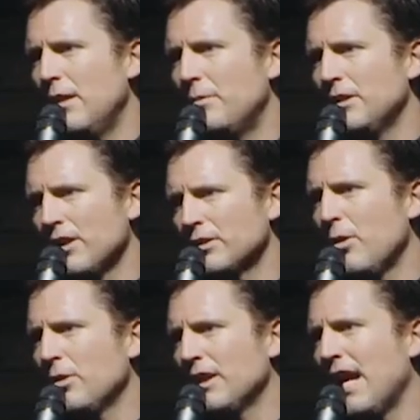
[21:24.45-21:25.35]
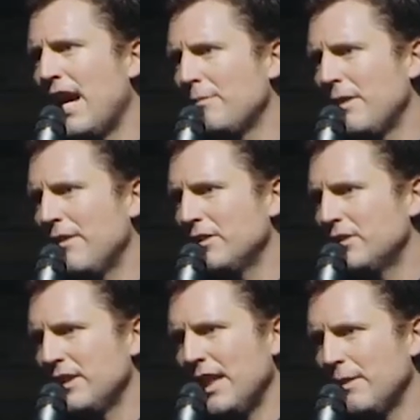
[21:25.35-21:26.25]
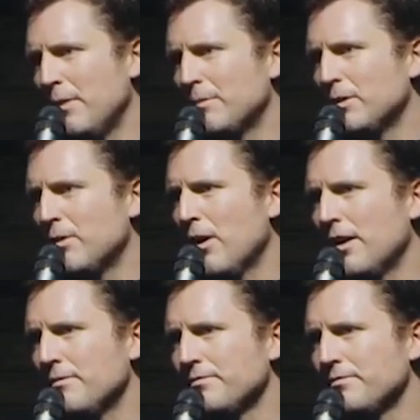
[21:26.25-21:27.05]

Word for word: but you're also holding a hot beverage, so you can't pump too hard.